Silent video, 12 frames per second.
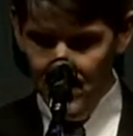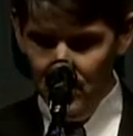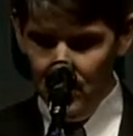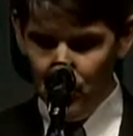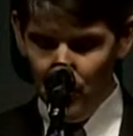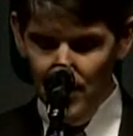
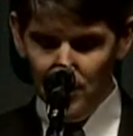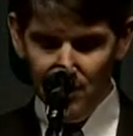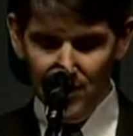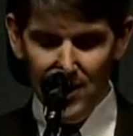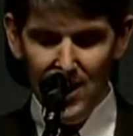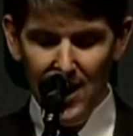The dreams of
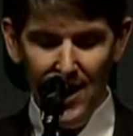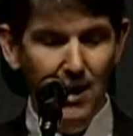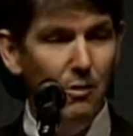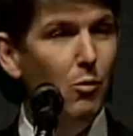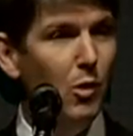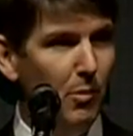today
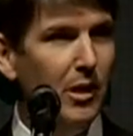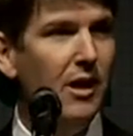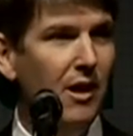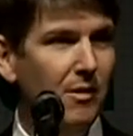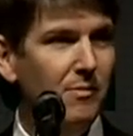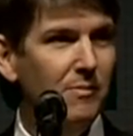will
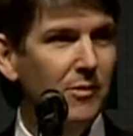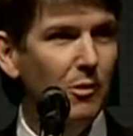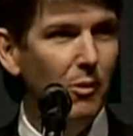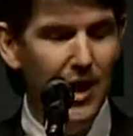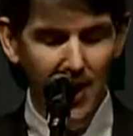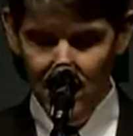become the
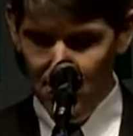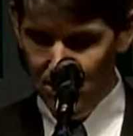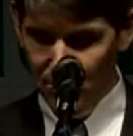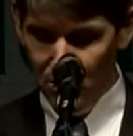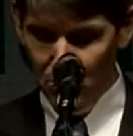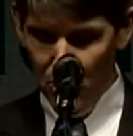realities
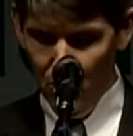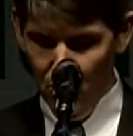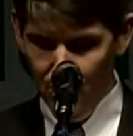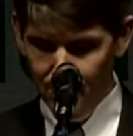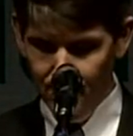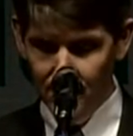of tomorrow,
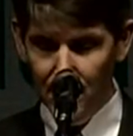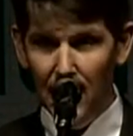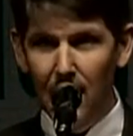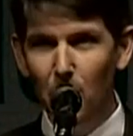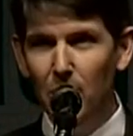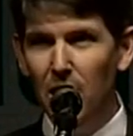
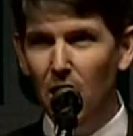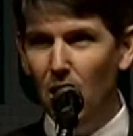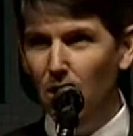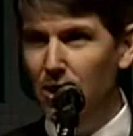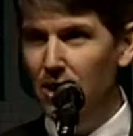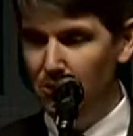and we
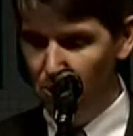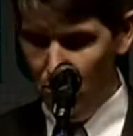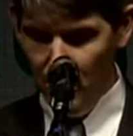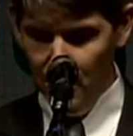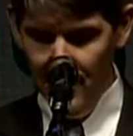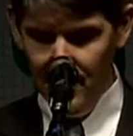all can
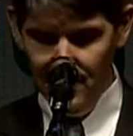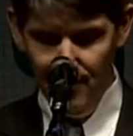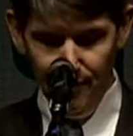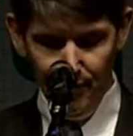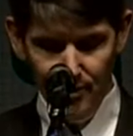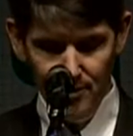truly make a
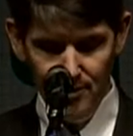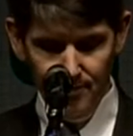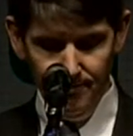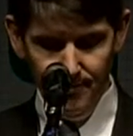difference.